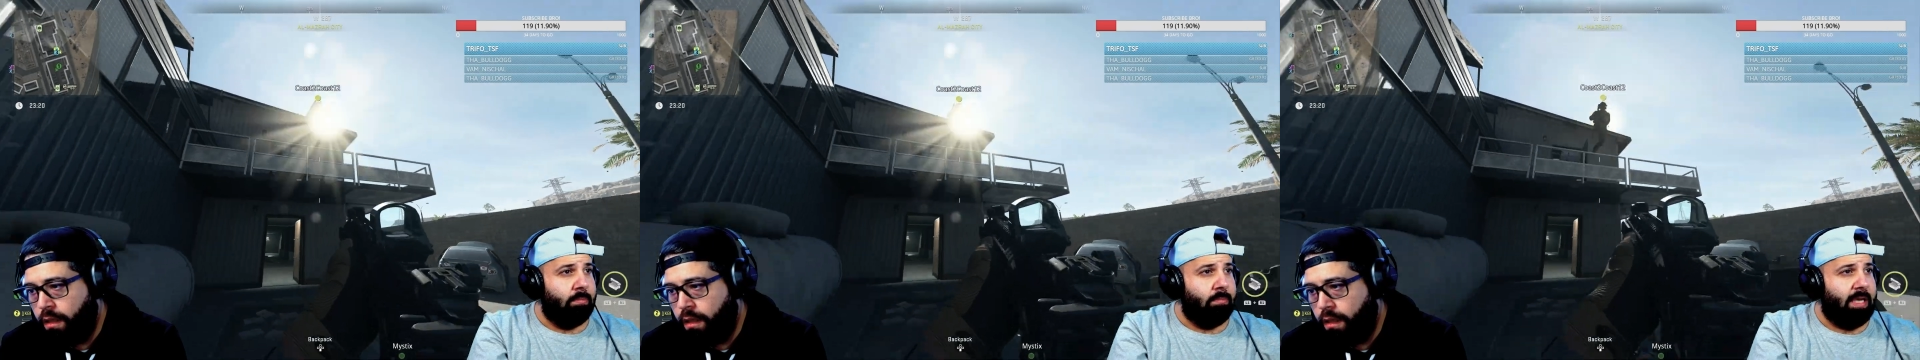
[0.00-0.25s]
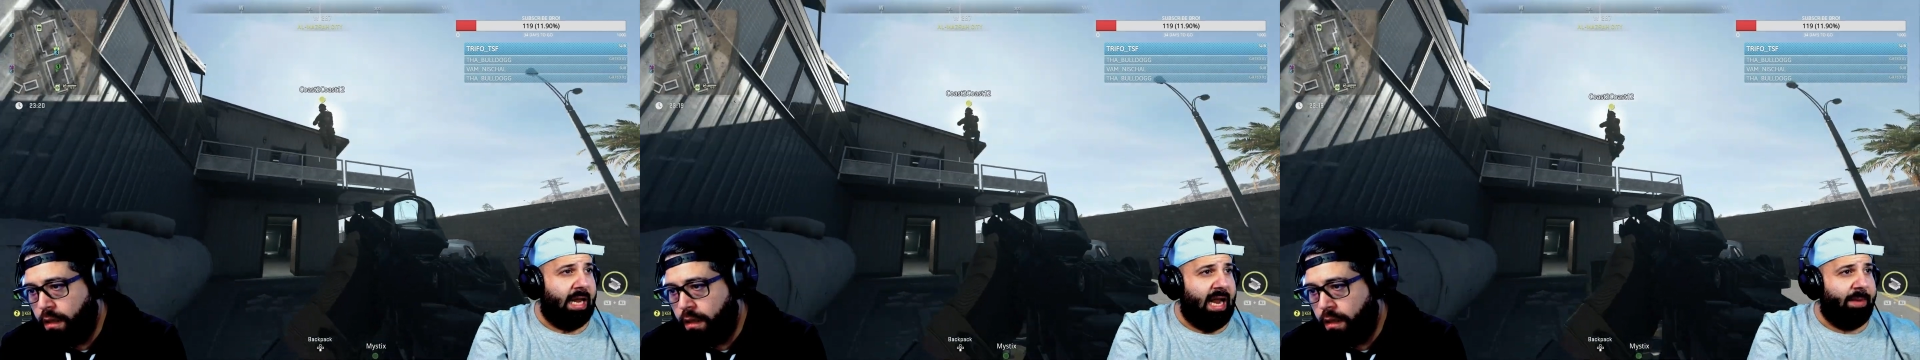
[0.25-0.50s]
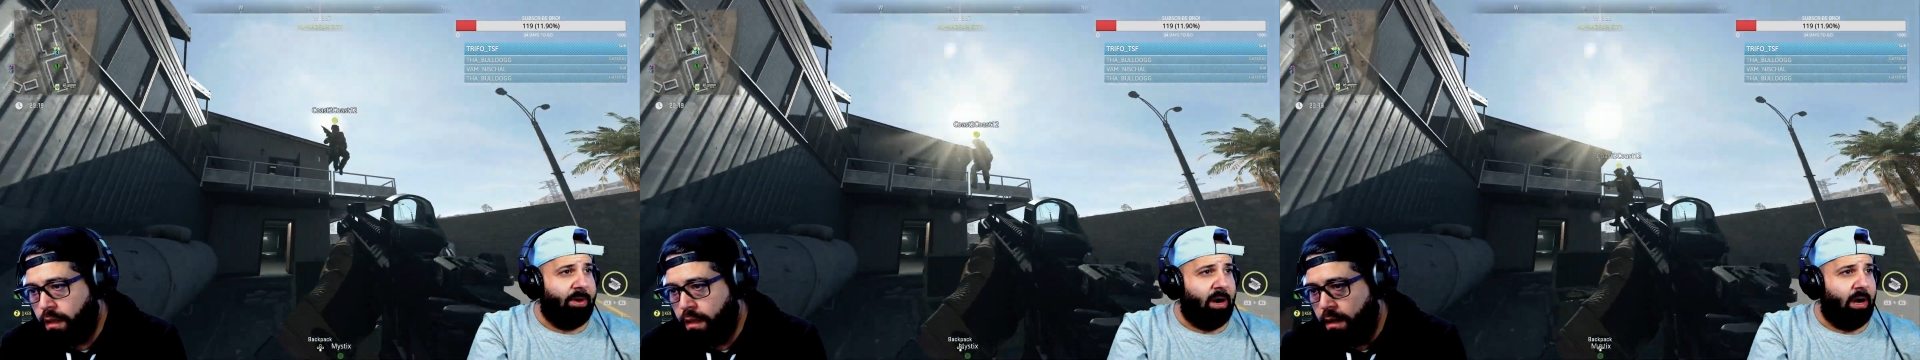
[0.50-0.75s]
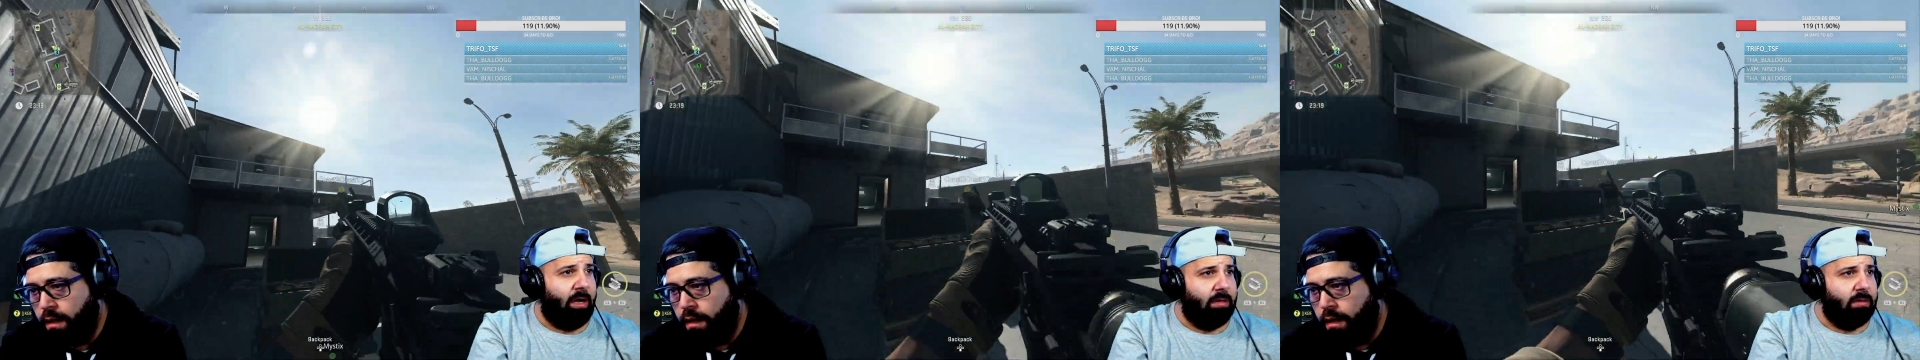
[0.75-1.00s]
Speaker 1: Yalla,
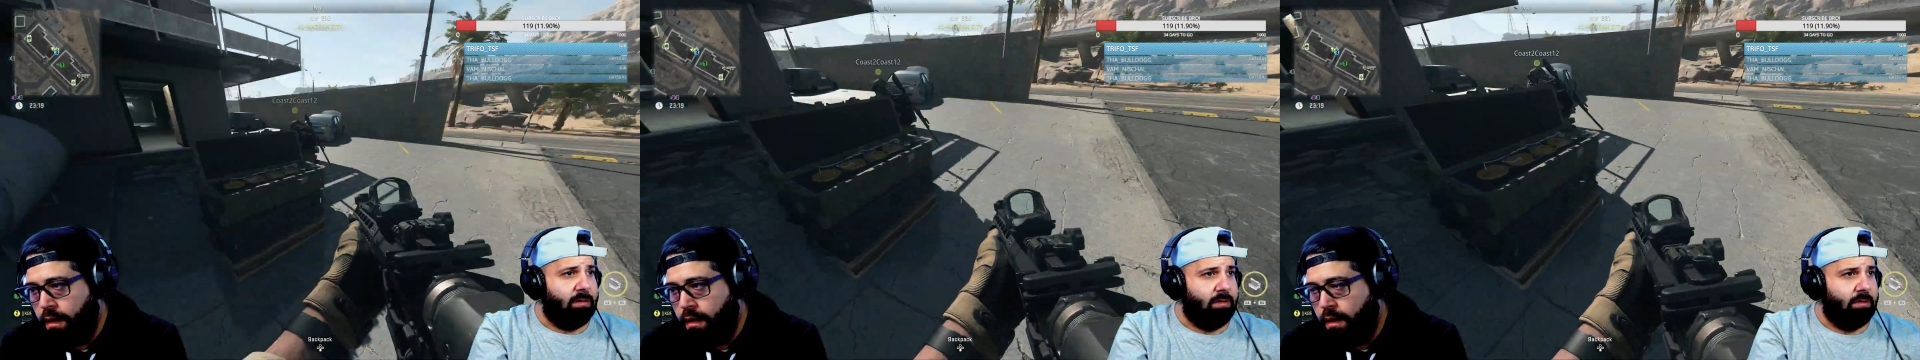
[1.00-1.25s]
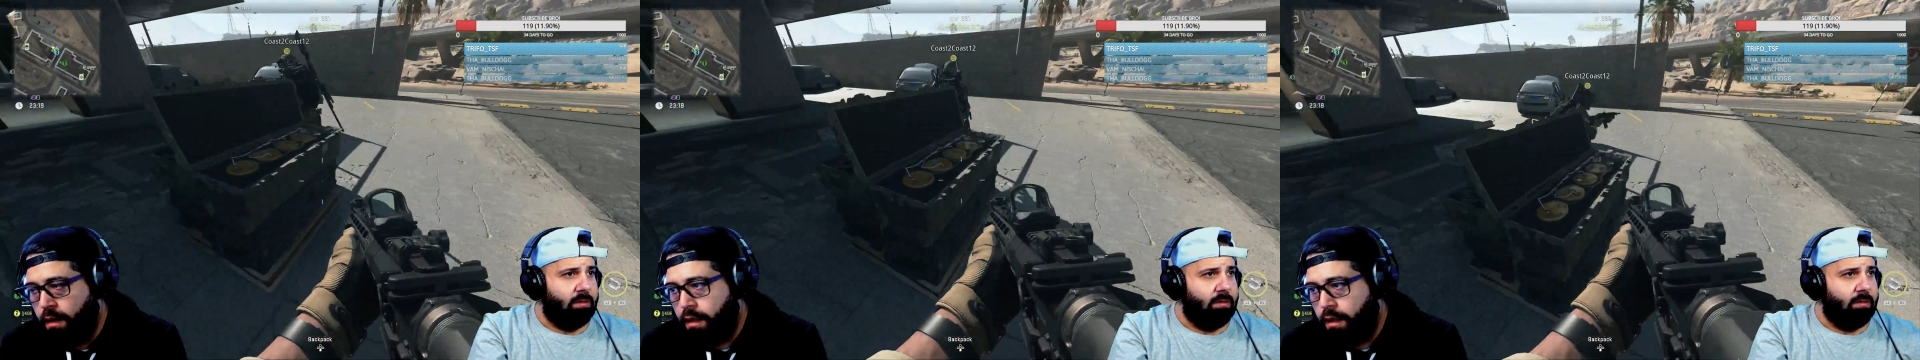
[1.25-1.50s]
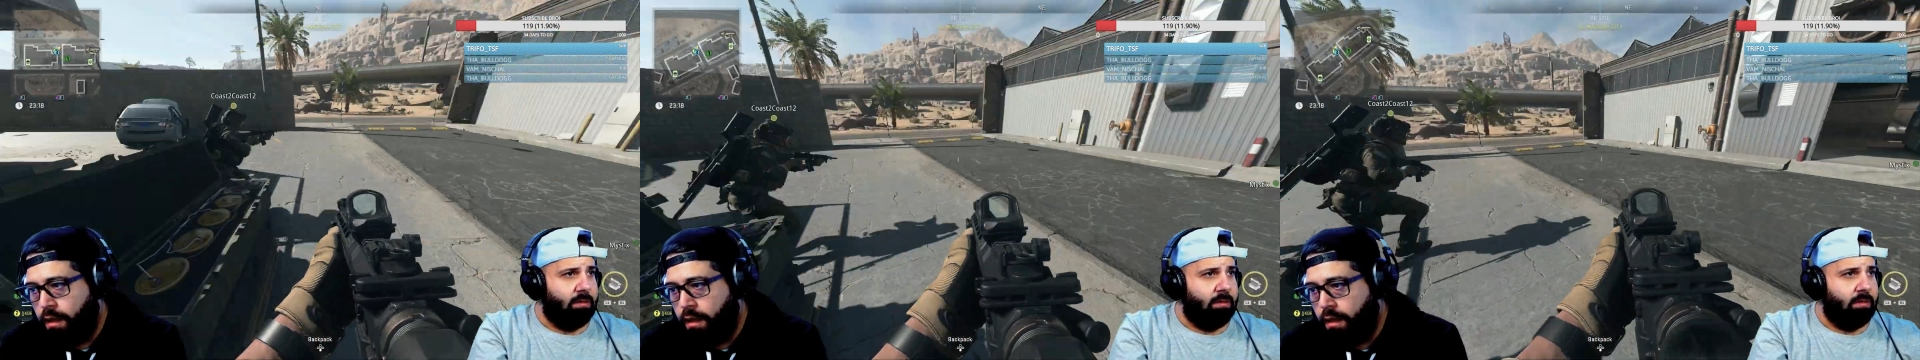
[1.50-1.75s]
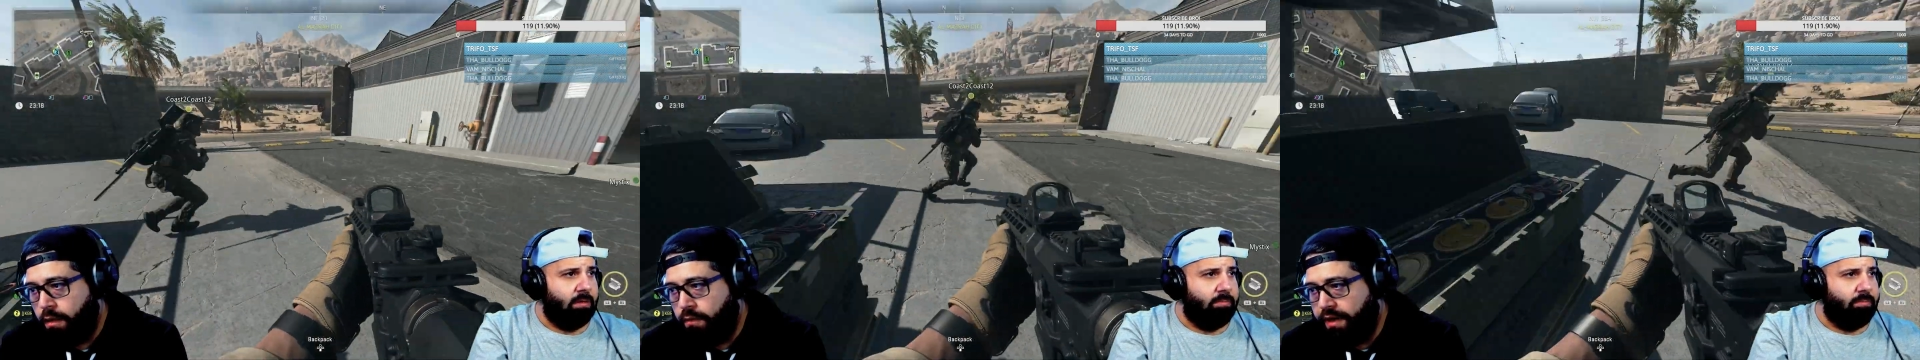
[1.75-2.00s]
bro.
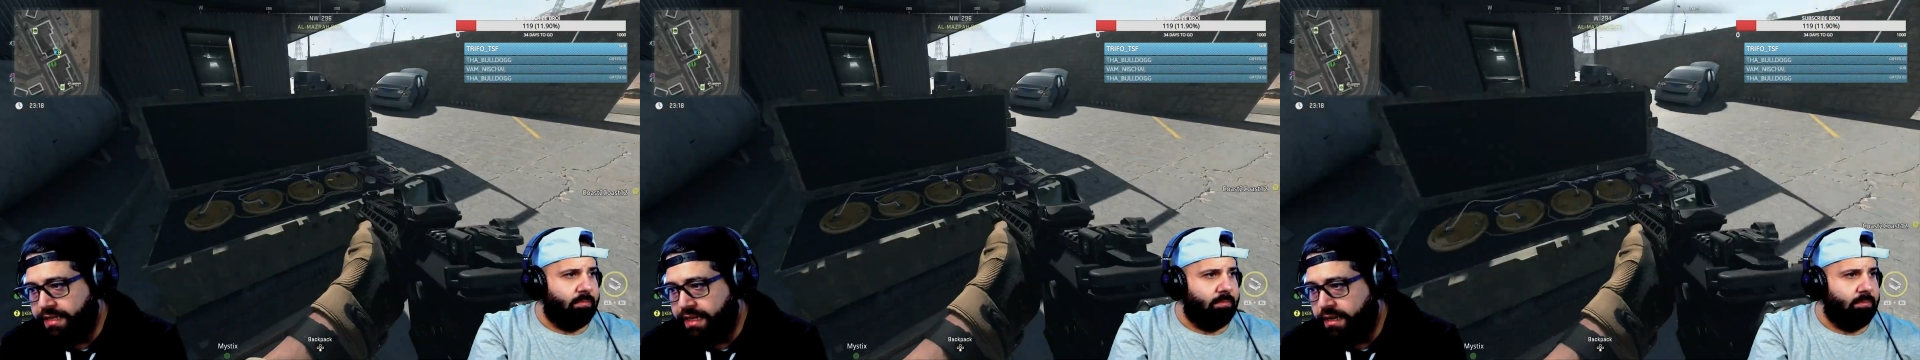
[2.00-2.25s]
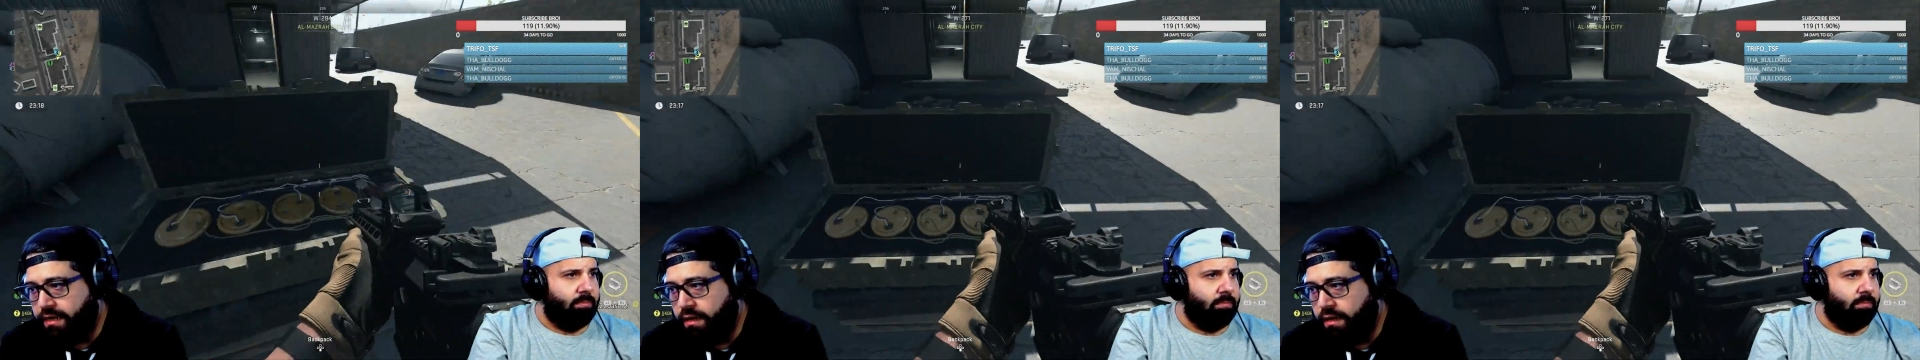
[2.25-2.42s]
Where is he?